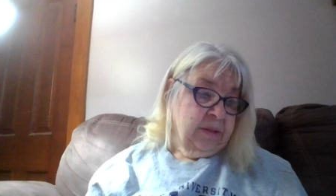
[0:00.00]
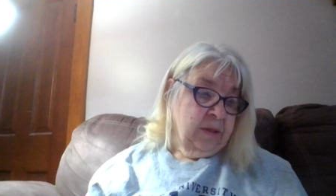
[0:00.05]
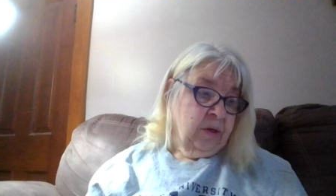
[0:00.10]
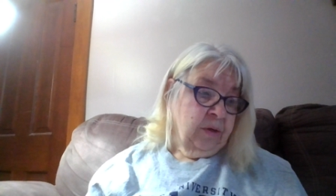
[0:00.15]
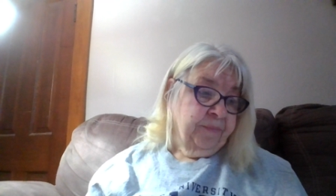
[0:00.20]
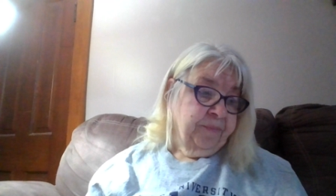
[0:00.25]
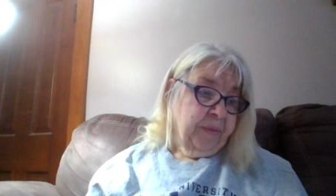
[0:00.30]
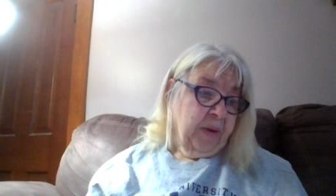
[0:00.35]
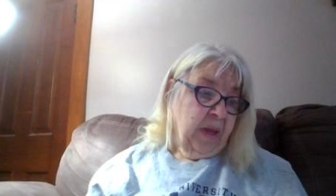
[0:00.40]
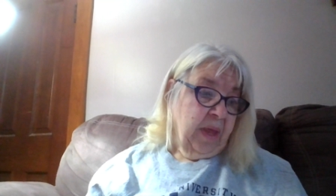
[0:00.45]

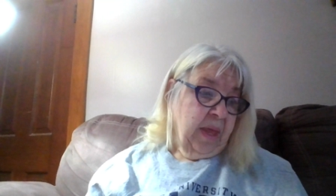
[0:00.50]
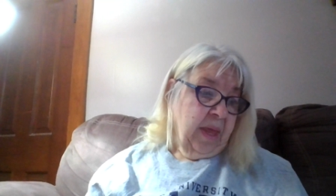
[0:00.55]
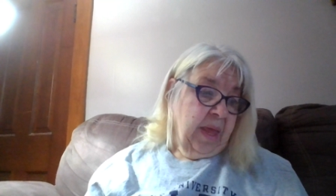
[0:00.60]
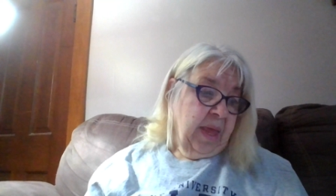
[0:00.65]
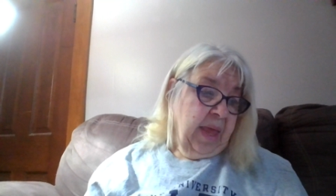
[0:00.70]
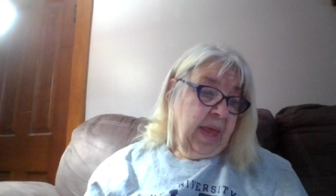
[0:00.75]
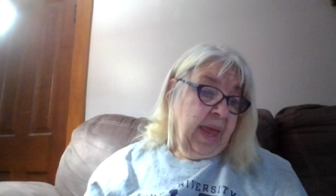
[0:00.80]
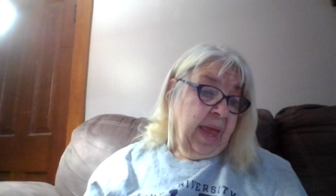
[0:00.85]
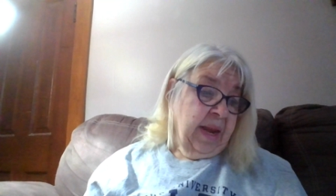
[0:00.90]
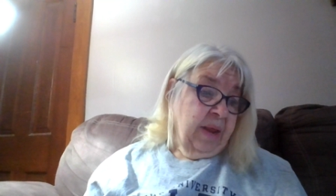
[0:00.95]
So,
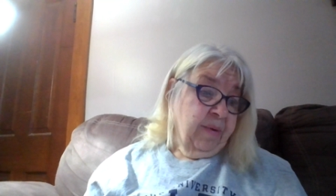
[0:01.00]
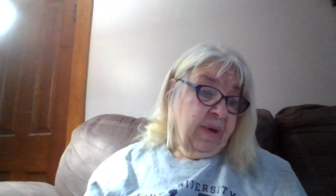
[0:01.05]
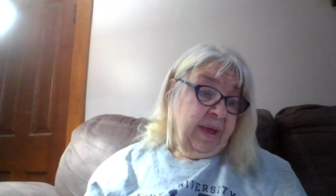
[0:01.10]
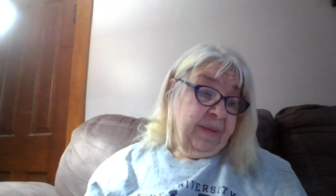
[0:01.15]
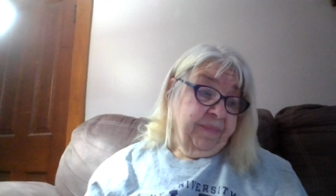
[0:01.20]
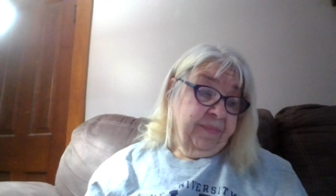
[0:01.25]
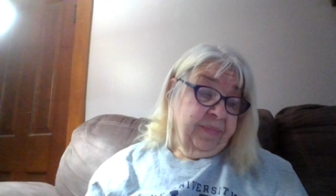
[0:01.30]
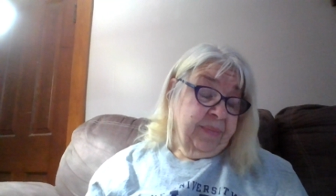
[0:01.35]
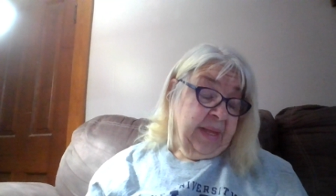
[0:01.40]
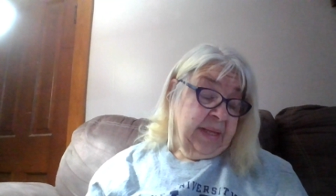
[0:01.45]

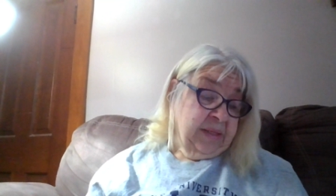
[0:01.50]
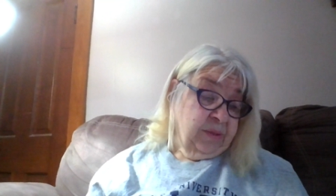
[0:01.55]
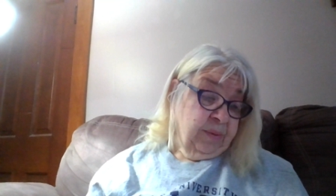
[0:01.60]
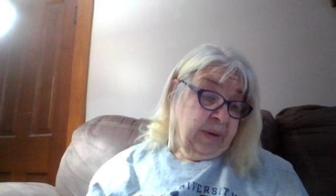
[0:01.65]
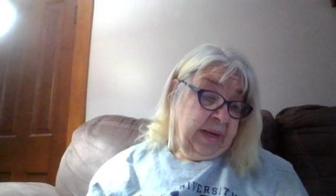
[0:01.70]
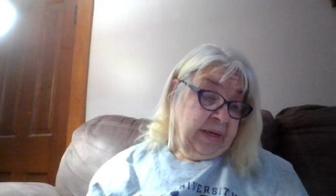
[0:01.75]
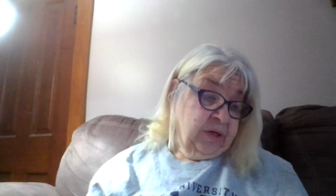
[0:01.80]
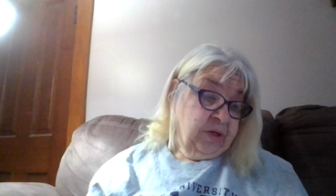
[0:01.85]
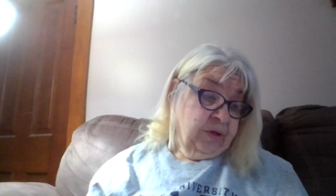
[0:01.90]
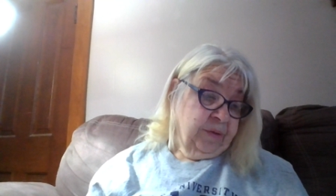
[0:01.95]
anyway, that's
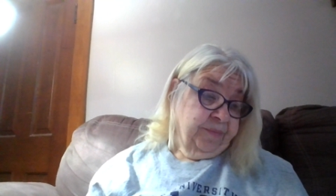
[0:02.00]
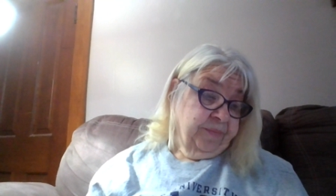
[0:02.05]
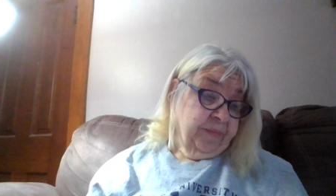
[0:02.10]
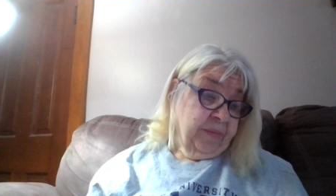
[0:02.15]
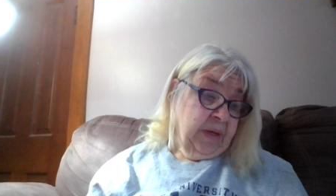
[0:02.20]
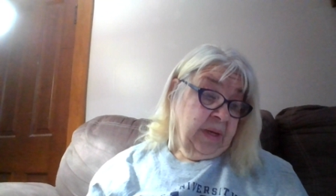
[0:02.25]
what I do.